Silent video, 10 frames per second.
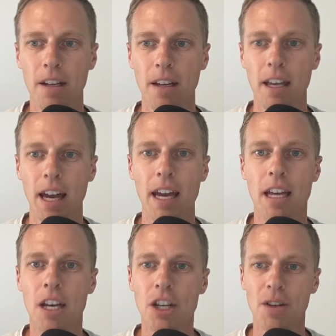Okay,
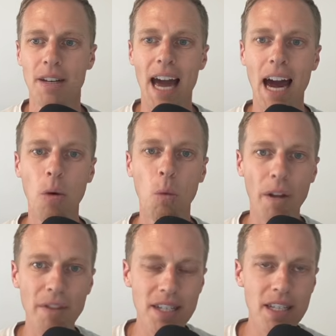so now
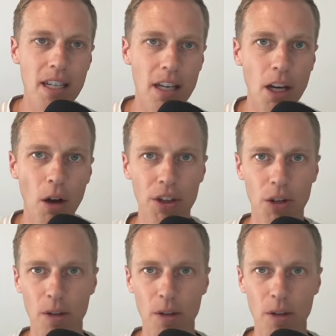what this is going to go through